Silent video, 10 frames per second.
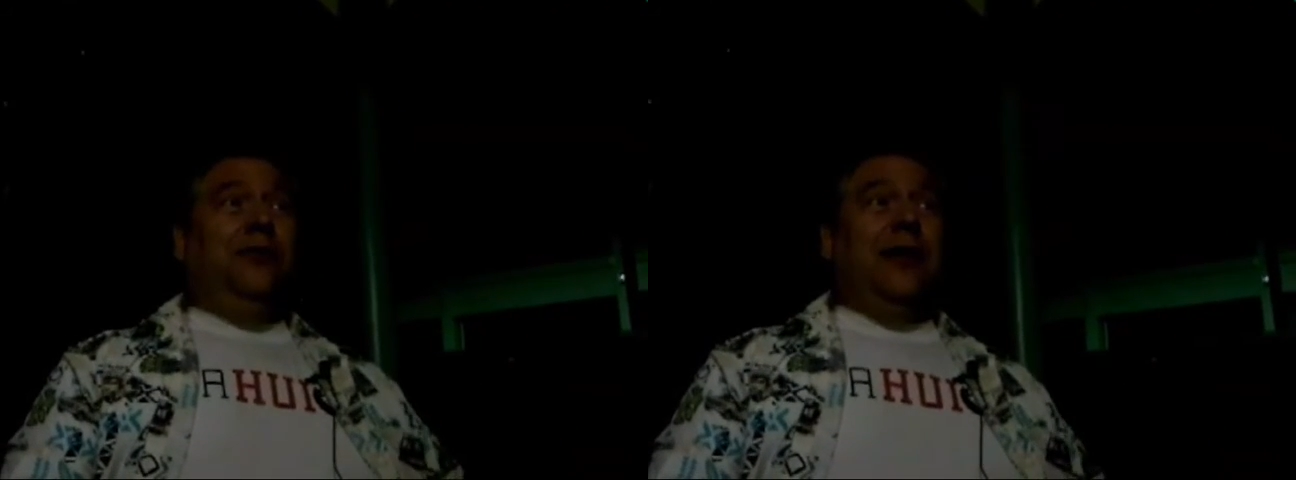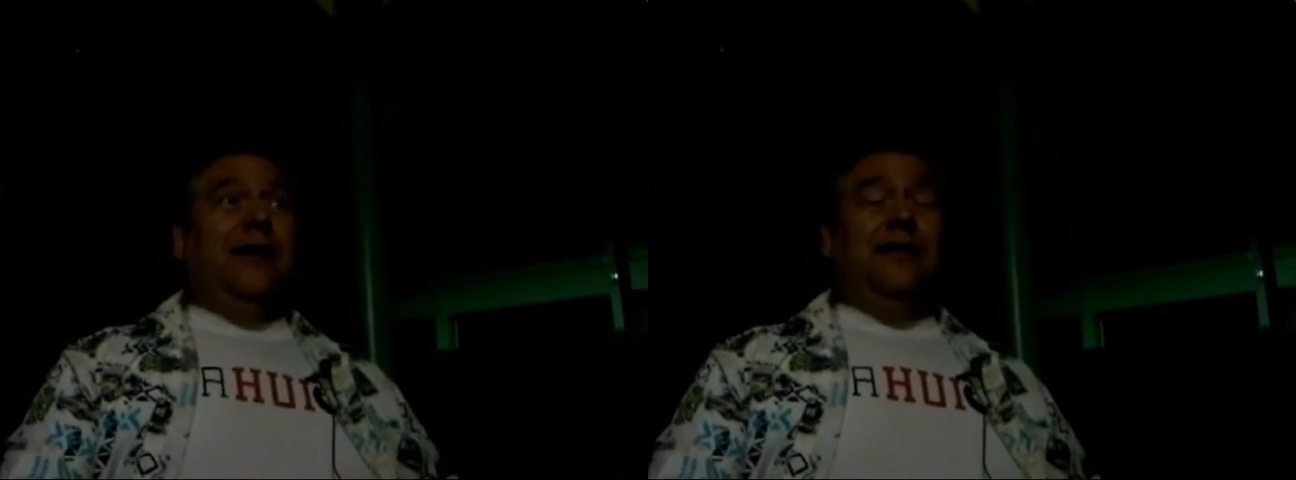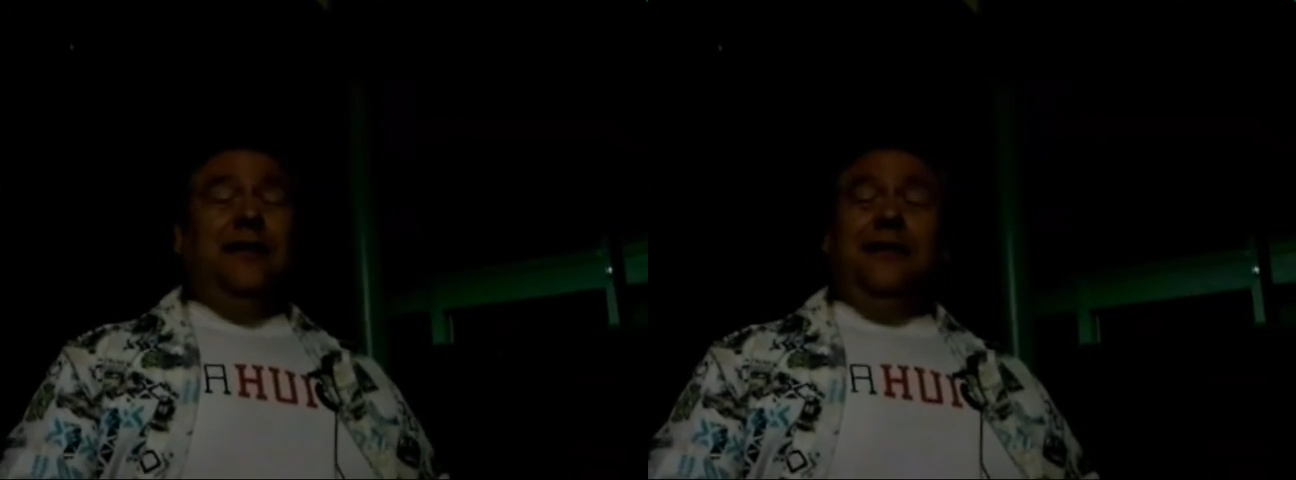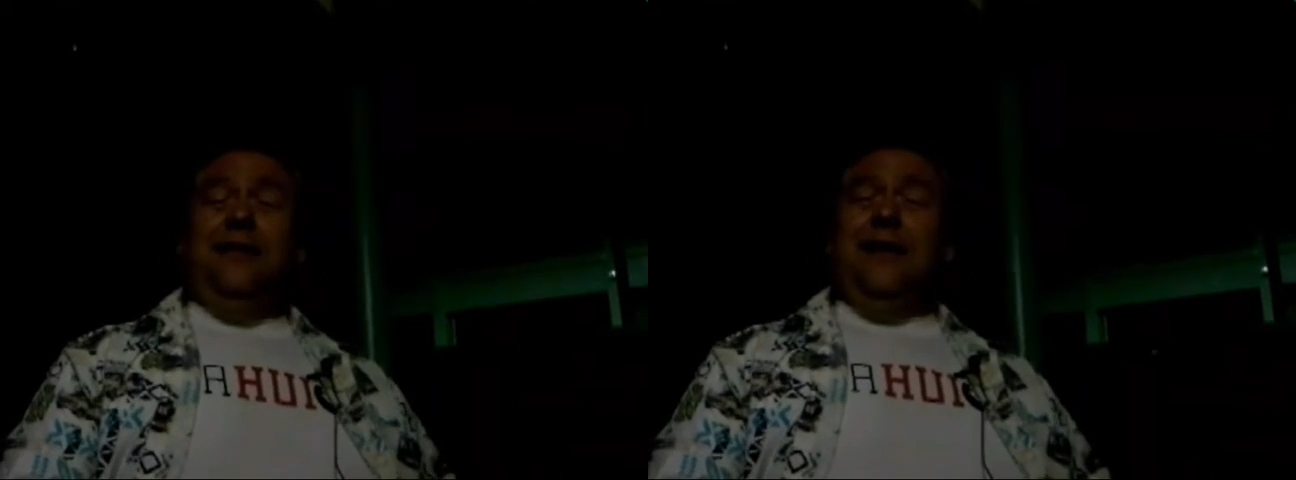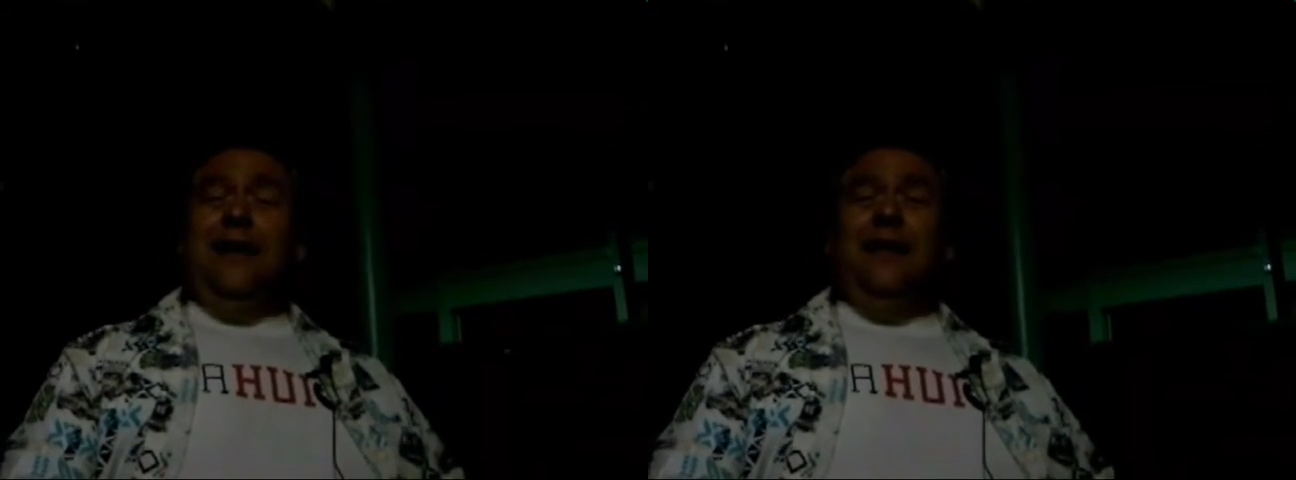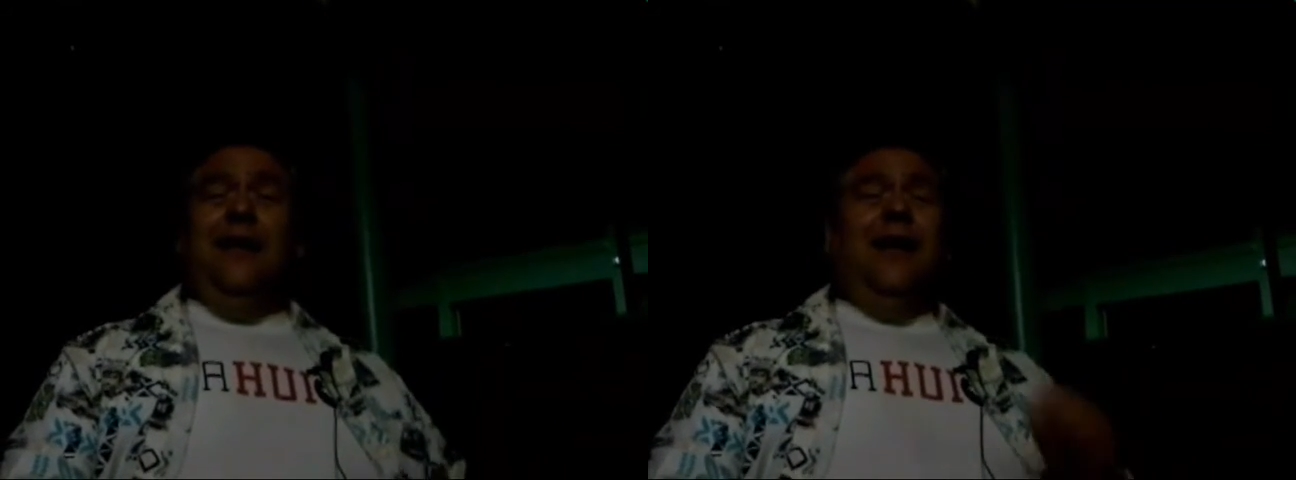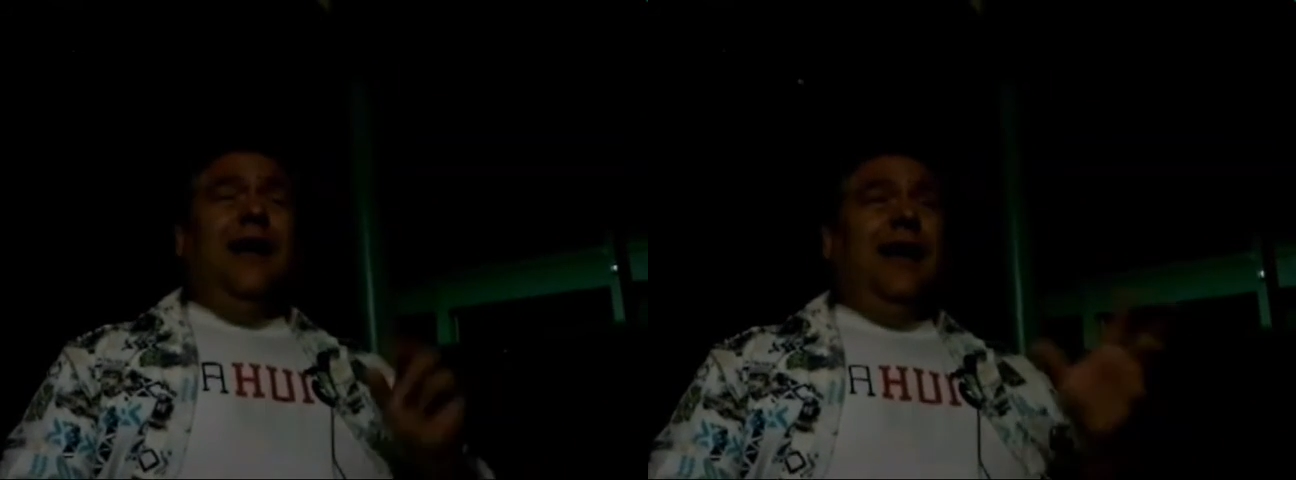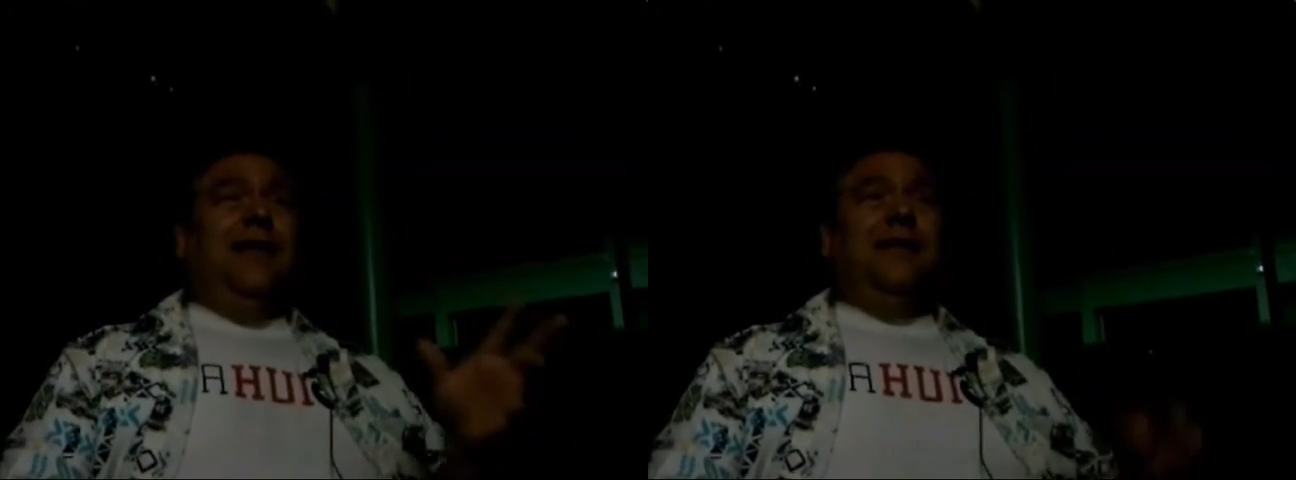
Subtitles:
Jackson said, hey,